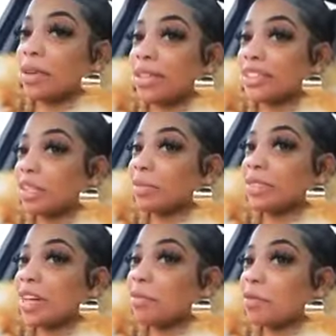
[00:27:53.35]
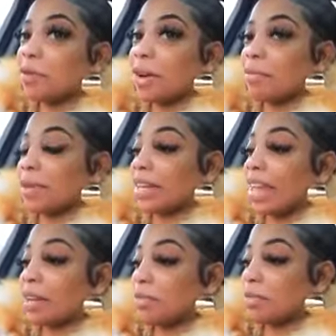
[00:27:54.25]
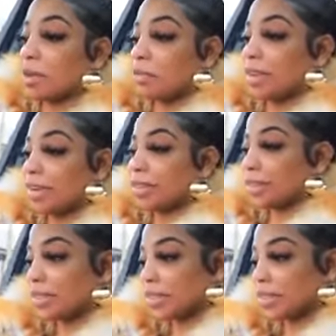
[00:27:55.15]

But summertime, boy, I bet a lot of people gonna be out here.